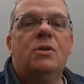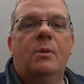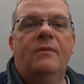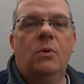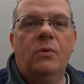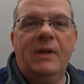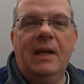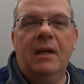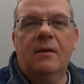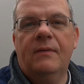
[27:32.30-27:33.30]
so if you're
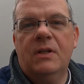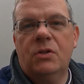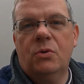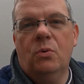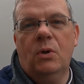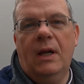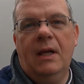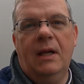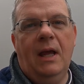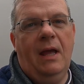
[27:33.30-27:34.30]
thinking of
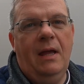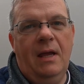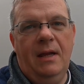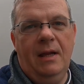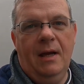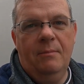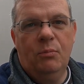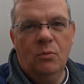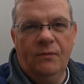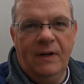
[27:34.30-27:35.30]
installing a uh,
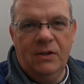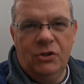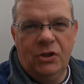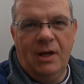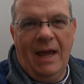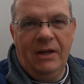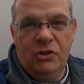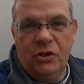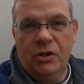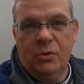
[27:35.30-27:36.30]
Bullfinch uh,
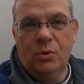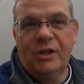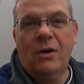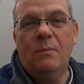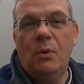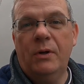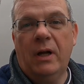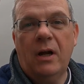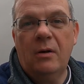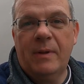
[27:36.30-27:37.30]
external shower
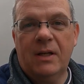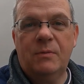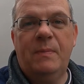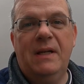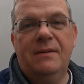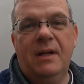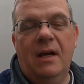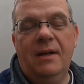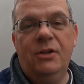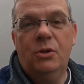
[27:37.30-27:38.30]
point, I hope that's been
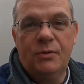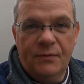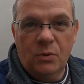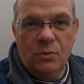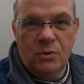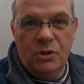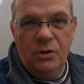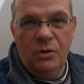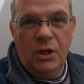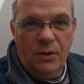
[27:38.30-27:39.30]
uh, useful
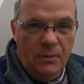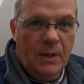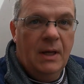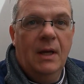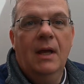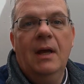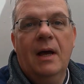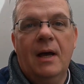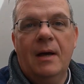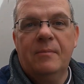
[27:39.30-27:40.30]
to you.
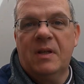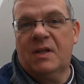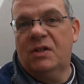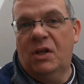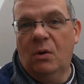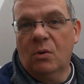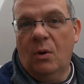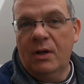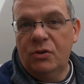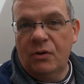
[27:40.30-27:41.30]
Um, that's actually gone
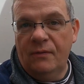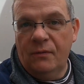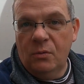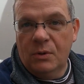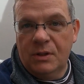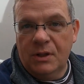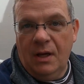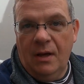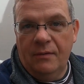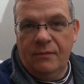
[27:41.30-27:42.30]
quite straightforward
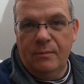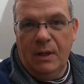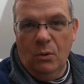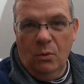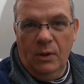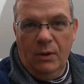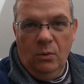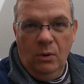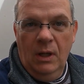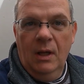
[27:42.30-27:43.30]
uh, for me all in
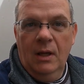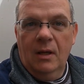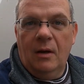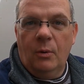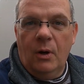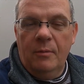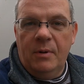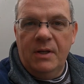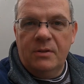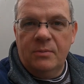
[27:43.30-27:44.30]
all. And I'm quite
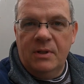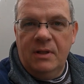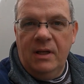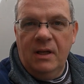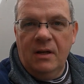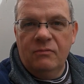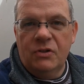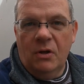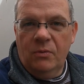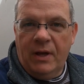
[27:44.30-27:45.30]
pleased with the uh,
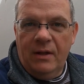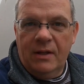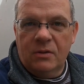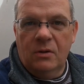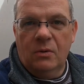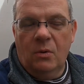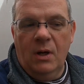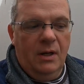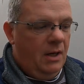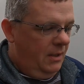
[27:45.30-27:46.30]
result there. That's got
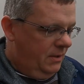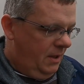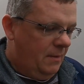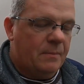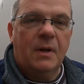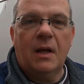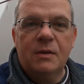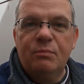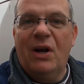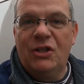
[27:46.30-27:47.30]
quite a nice um,
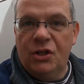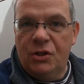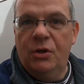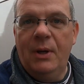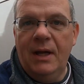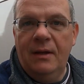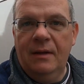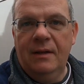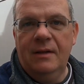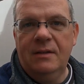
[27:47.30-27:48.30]
nice pressure to it
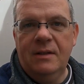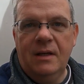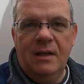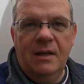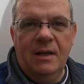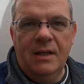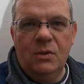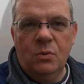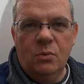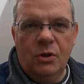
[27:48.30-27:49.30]
and, uh, and
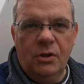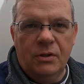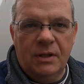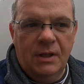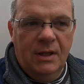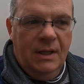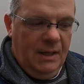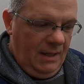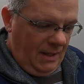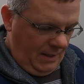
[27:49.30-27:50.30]
is all good.
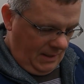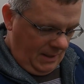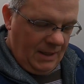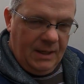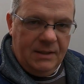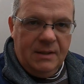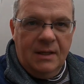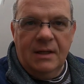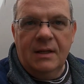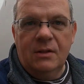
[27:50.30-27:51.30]
And
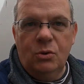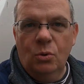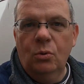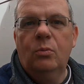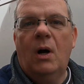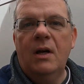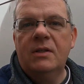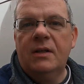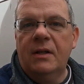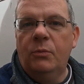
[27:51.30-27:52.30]

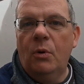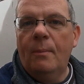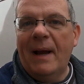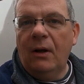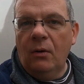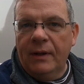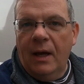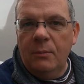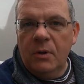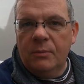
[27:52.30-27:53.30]
tool-wise, I think we were bang on
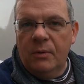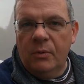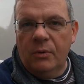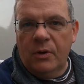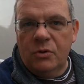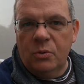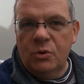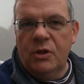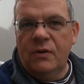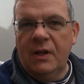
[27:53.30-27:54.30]
there, weren't we, with all those
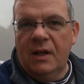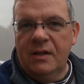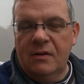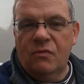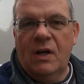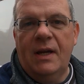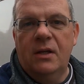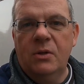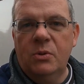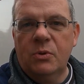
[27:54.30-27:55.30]
tools? The only thing I didn't really
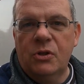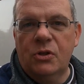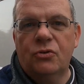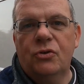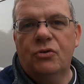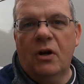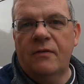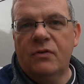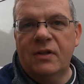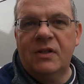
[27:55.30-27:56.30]
use was the
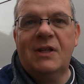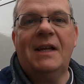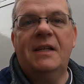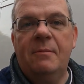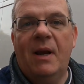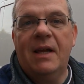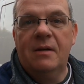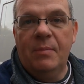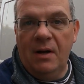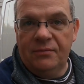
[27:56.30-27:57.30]
screwdriver and the Stanley
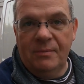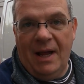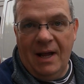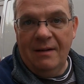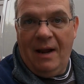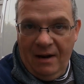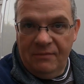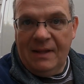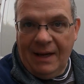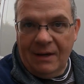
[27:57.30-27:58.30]
blade. Apart from that,
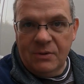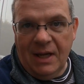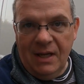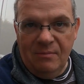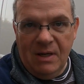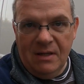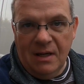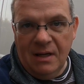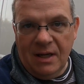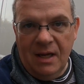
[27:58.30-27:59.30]
everything else came
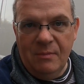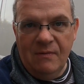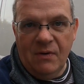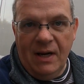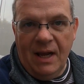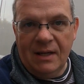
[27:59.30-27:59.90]
in came in very